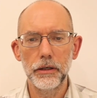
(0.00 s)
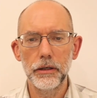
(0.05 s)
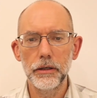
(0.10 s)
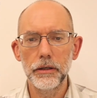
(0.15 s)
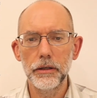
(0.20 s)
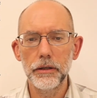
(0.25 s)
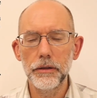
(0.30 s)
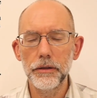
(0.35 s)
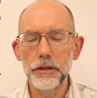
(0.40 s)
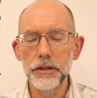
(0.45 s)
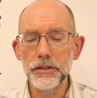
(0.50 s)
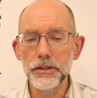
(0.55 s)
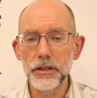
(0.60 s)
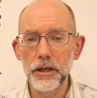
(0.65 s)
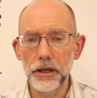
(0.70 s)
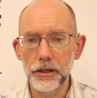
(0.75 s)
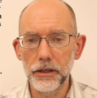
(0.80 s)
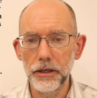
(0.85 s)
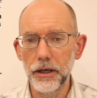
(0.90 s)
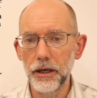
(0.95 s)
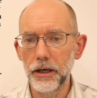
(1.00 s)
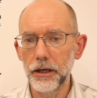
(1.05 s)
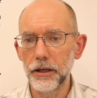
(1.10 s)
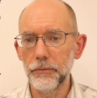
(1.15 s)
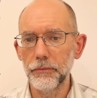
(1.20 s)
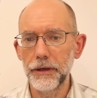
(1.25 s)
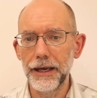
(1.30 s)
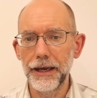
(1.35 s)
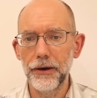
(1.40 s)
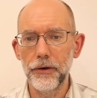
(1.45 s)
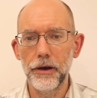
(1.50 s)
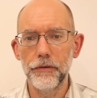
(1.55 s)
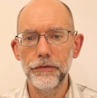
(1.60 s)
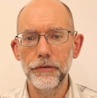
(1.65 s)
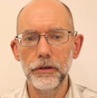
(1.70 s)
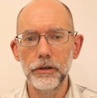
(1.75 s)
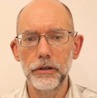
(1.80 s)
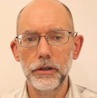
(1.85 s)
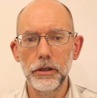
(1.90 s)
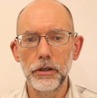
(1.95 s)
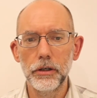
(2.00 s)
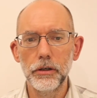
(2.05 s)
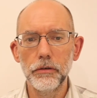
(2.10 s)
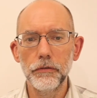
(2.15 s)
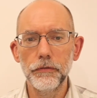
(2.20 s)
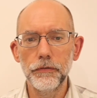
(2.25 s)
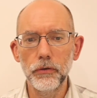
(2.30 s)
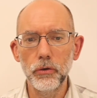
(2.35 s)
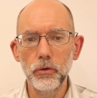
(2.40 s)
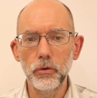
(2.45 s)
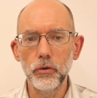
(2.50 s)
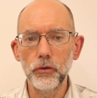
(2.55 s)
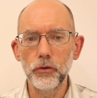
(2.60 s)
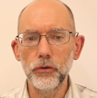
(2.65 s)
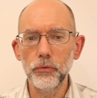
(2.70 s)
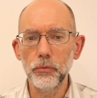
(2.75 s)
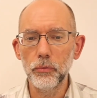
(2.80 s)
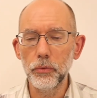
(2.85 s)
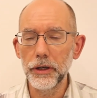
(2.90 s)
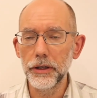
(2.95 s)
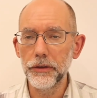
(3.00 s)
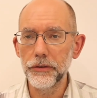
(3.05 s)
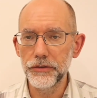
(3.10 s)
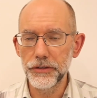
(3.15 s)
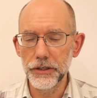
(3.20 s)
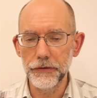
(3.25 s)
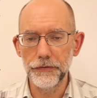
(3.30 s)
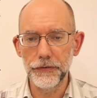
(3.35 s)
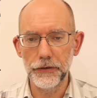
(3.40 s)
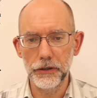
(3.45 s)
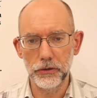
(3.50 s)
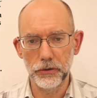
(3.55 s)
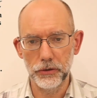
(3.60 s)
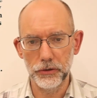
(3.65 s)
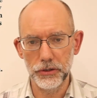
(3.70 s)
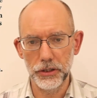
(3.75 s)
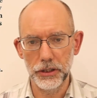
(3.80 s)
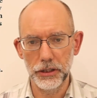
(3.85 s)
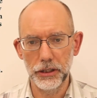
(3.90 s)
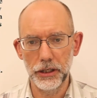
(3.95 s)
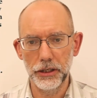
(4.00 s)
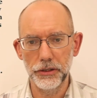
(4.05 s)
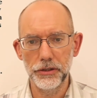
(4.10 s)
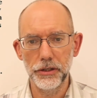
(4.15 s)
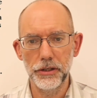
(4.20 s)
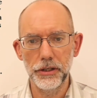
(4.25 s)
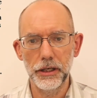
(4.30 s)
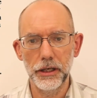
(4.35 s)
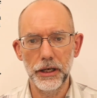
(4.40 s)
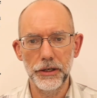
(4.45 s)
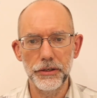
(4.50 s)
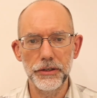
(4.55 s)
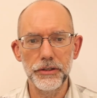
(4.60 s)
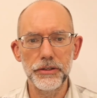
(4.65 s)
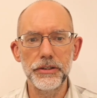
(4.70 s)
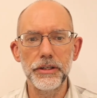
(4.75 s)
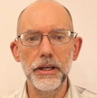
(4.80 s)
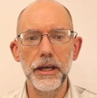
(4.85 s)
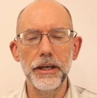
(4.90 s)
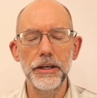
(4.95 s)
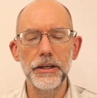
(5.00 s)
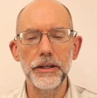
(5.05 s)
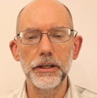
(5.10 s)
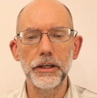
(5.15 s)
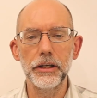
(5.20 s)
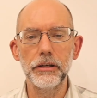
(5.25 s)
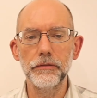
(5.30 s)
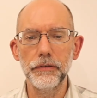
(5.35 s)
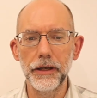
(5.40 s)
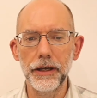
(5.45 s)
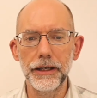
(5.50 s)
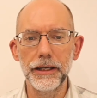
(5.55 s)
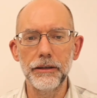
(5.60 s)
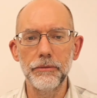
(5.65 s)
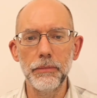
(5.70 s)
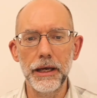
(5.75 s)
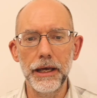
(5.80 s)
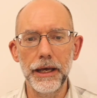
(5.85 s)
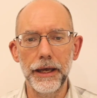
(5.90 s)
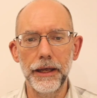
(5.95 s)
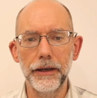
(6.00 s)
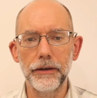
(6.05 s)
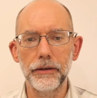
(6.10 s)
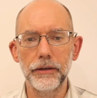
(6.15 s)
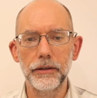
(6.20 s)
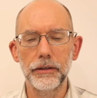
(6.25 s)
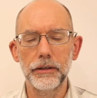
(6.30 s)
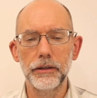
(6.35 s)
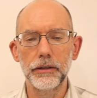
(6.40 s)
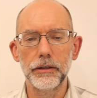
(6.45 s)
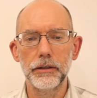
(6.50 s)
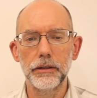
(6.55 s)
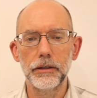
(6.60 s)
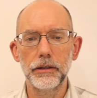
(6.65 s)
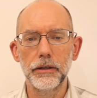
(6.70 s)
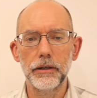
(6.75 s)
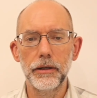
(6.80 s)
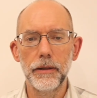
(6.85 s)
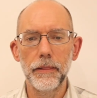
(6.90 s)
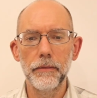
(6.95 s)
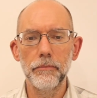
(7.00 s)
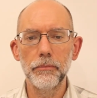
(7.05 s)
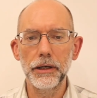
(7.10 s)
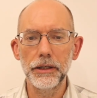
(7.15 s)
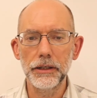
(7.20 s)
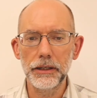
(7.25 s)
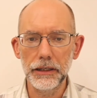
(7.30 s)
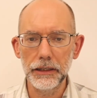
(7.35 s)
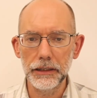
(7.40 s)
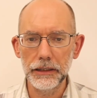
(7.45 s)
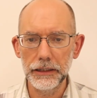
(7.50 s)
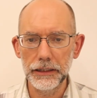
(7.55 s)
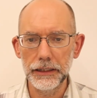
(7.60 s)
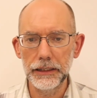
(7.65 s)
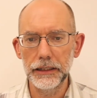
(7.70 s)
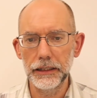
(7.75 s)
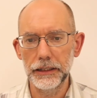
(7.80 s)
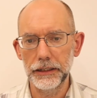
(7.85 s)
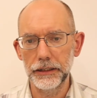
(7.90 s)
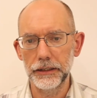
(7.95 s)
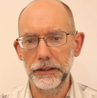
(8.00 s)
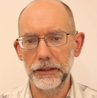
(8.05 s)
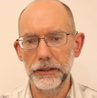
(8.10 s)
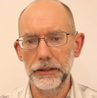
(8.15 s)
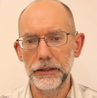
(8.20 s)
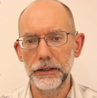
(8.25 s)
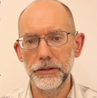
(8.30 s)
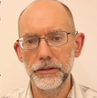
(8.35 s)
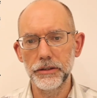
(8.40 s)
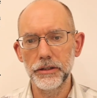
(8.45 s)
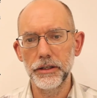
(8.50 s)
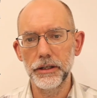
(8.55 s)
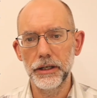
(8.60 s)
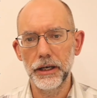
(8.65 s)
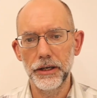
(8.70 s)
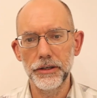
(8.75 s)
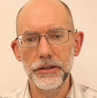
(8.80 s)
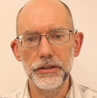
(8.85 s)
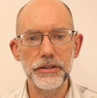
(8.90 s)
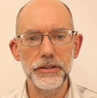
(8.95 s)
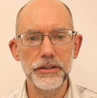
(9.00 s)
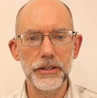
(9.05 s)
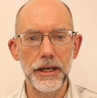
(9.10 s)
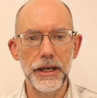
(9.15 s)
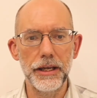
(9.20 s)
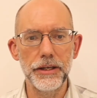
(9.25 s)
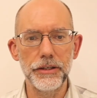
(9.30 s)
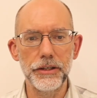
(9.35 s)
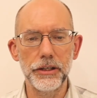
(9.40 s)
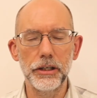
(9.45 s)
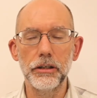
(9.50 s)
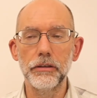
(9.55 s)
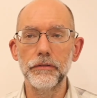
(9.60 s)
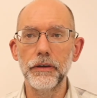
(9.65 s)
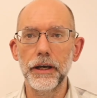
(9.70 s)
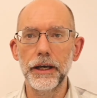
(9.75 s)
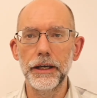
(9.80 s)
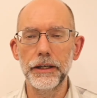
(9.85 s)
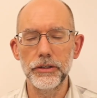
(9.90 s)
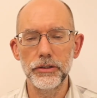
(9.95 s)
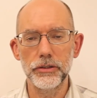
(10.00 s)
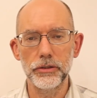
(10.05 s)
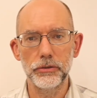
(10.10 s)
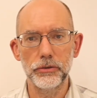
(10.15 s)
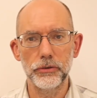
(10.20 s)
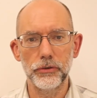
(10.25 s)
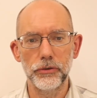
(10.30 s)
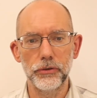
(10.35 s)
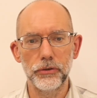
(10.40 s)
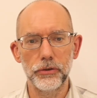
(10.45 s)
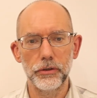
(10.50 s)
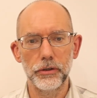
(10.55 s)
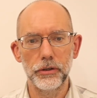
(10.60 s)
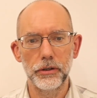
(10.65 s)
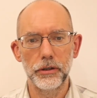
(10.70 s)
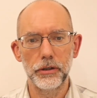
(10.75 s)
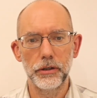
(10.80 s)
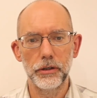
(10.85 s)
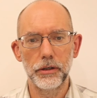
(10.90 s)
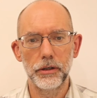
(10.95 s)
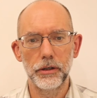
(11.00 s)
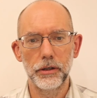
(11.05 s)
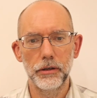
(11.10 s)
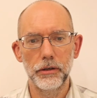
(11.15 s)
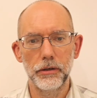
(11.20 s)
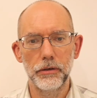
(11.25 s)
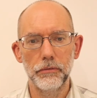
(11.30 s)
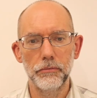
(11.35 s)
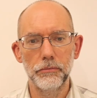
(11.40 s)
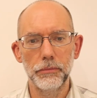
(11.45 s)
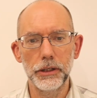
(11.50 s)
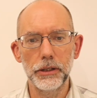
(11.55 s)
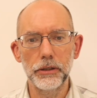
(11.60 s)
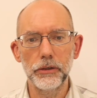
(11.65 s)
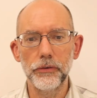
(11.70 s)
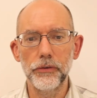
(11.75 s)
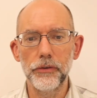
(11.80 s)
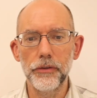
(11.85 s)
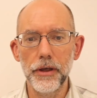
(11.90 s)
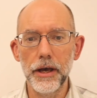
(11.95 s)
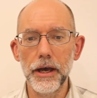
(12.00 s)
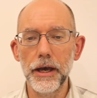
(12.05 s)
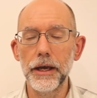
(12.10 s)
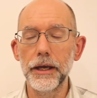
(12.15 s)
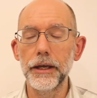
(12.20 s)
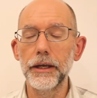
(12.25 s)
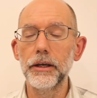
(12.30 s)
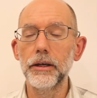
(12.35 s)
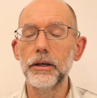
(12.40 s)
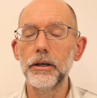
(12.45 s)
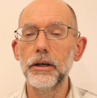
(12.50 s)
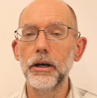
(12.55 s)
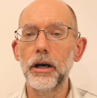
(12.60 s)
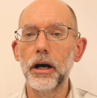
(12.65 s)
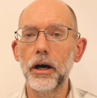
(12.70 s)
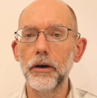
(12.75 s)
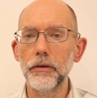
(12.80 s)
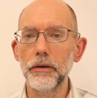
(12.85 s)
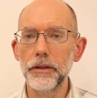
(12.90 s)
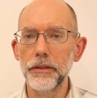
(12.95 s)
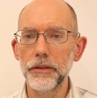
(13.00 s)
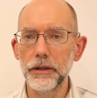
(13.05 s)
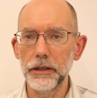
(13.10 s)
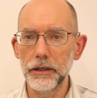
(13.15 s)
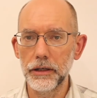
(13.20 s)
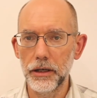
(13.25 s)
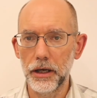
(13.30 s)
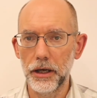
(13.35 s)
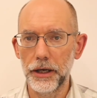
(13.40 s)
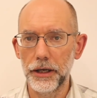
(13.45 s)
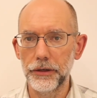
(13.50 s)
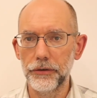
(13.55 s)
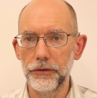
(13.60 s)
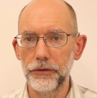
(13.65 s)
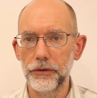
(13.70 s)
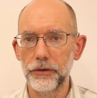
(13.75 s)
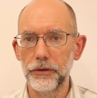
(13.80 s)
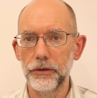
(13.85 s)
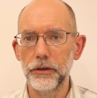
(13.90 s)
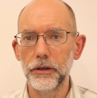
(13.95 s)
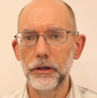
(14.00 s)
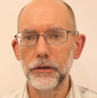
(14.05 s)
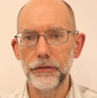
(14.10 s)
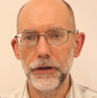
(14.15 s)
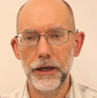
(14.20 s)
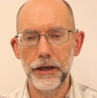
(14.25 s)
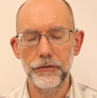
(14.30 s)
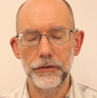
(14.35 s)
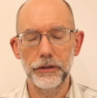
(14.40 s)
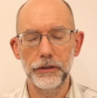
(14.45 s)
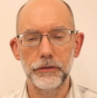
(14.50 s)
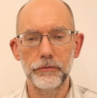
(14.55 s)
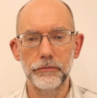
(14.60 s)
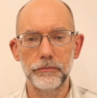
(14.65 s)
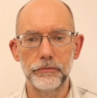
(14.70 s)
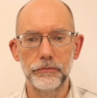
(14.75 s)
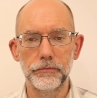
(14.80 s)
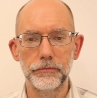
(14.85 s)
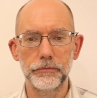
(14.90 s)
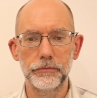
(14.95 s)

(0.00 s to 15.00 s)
This arcanum, however, falls with difficulty into the understanding of any man, but clearly into the understanding of angels, because they are in the light of heaven.